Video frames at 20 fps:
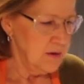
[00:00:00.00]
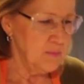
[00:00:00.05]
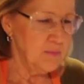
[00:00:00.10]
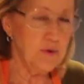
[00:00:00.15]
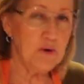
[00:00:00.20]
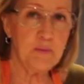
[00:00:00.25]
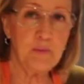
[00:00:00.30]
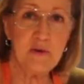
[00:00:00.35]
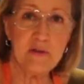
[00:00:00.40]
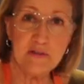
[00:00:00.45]

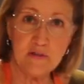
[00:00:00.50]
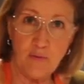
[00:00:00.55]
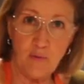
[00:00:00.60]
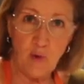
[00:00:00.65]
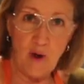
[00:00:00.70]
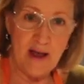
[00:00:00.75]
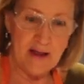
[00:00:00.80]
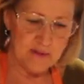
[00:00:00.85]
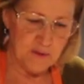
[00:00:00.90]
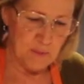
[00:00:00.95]
put a piece of
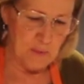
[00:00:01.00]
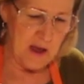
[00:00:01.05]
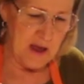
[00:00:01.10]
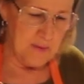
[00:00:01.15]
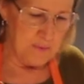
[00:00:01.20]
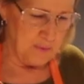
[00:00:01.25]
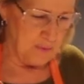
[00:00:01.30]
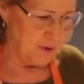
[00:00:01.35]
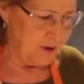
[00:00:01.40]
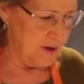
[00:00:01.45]
wax
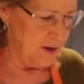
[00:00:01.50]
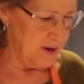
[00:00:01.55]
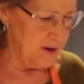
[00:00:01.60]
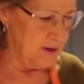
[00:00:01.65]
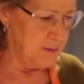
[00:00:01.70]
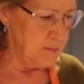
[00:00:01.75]
paper in,